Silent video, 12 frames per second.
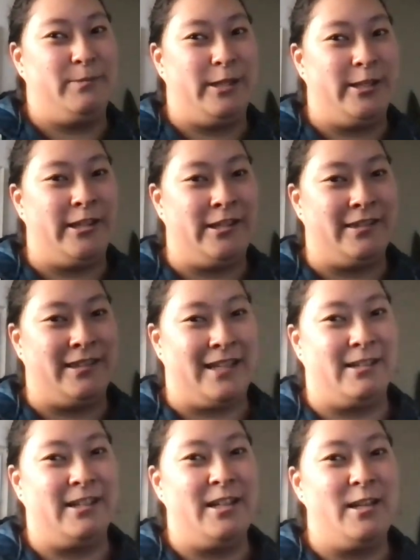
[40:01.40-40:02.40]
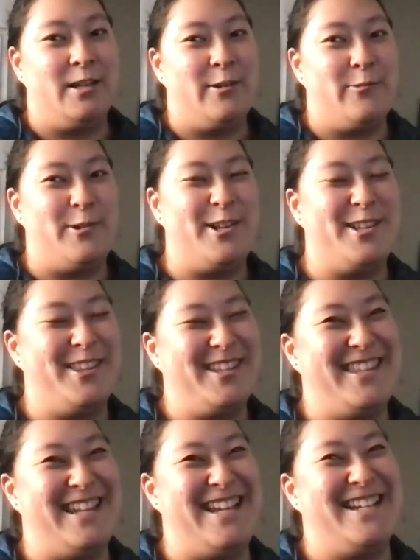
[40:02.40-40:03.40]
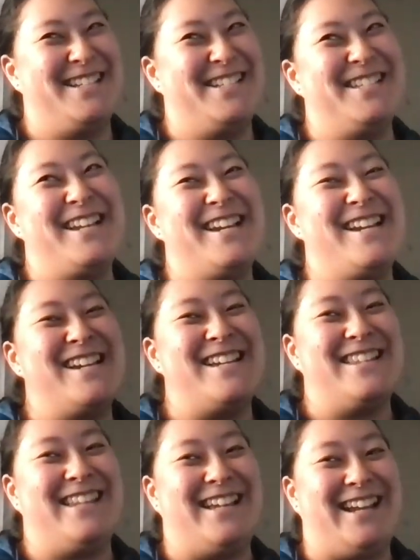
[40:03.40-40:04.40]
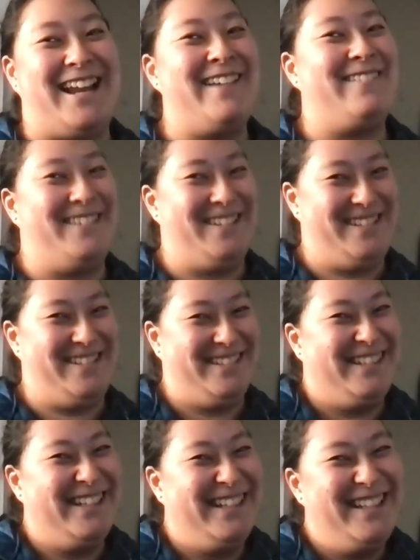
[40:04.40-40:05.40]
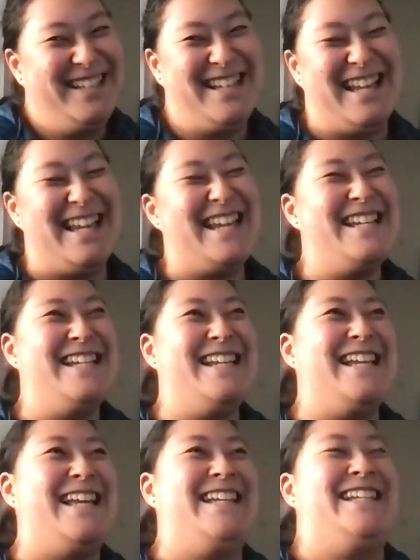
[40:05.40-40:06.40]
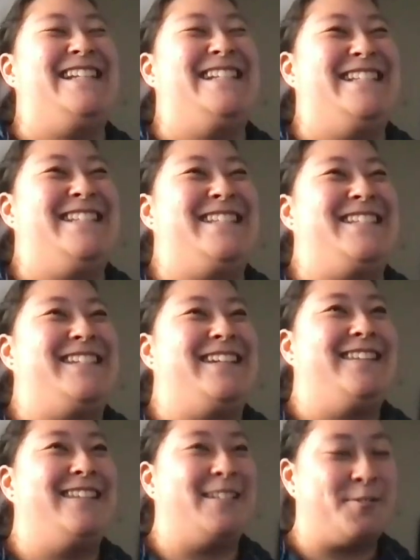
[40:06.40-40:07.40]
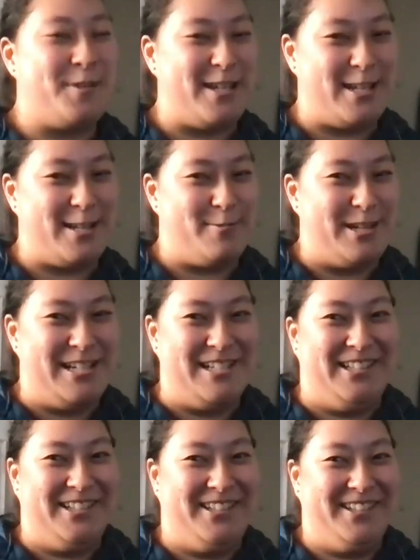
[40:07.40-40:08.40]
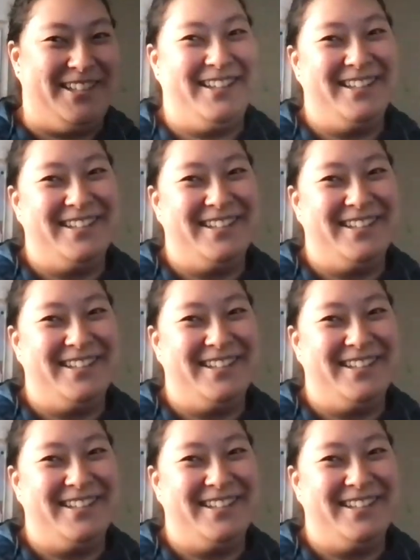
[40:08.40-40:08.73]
And I think that one of the things that I've learned is the squeaky wheel.